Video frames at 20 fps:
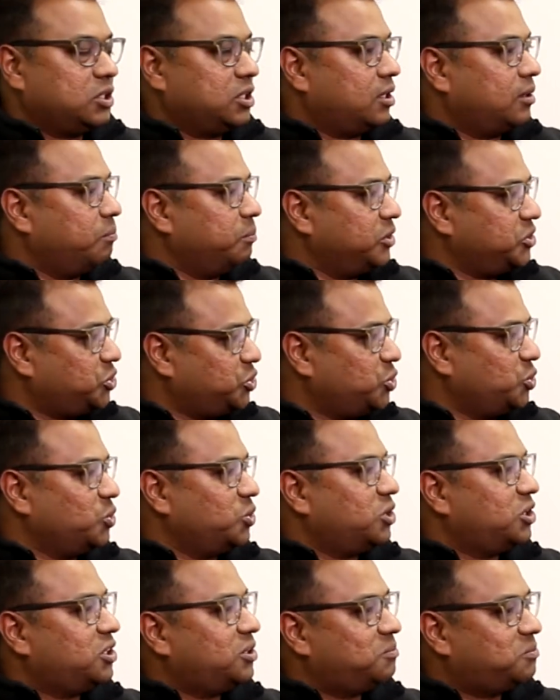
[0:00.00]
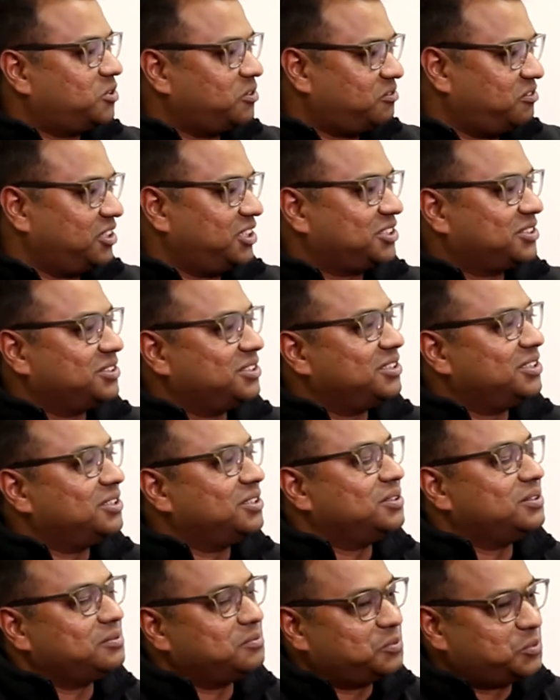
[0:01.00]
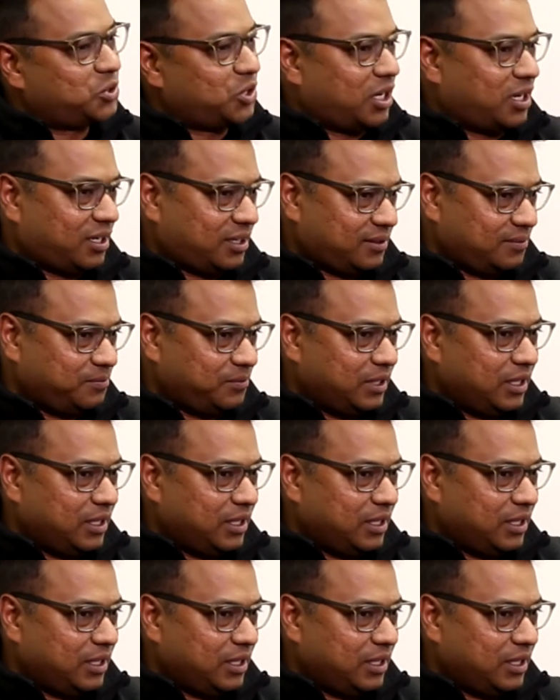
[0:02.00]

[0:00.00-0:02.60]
a mature professional product.